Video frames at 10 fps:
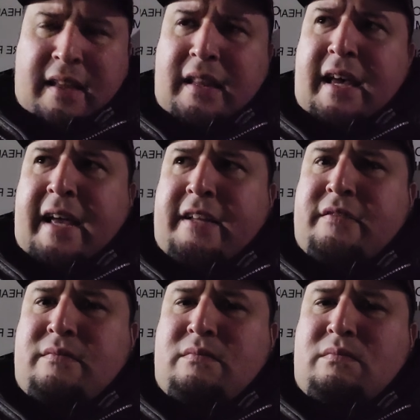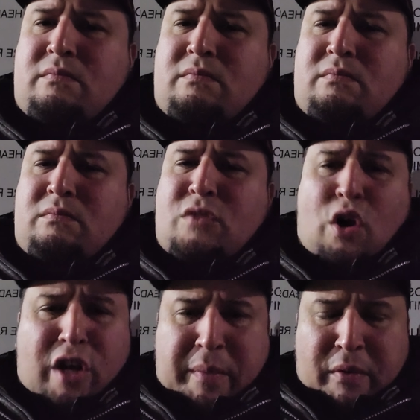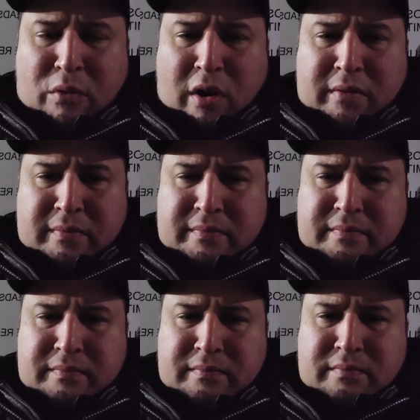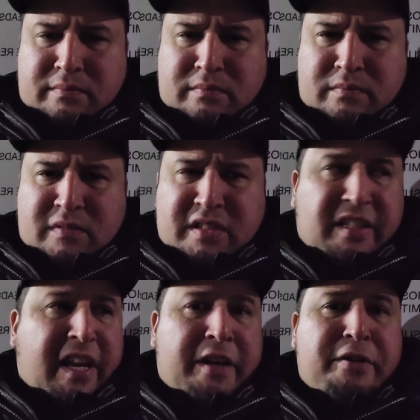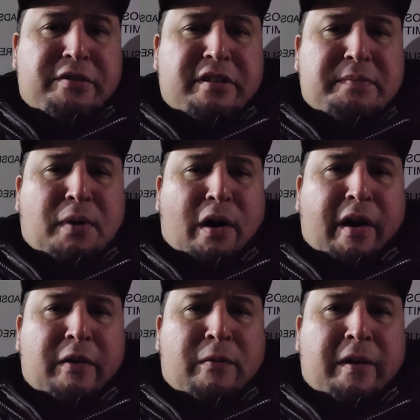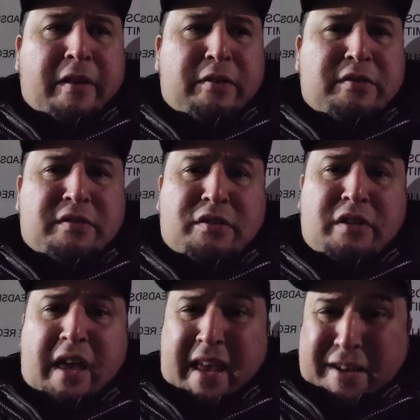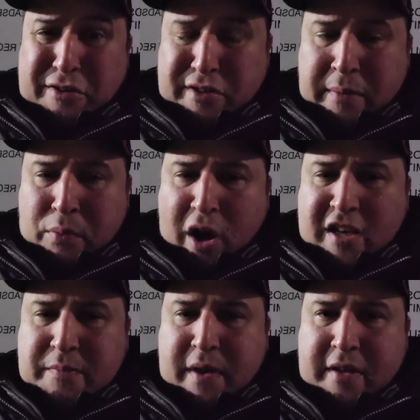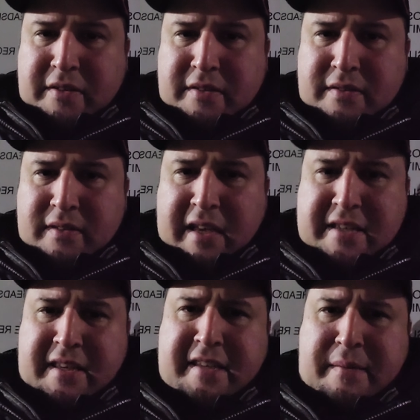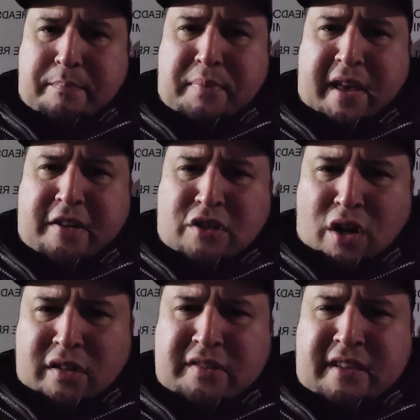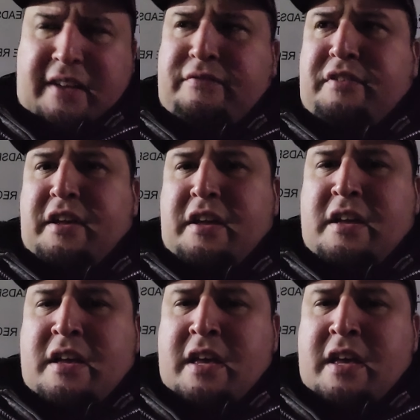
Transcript: Like, don't get me wrong. Skinner's is probably one of those interesting prospects. He's he's a big, tall safety.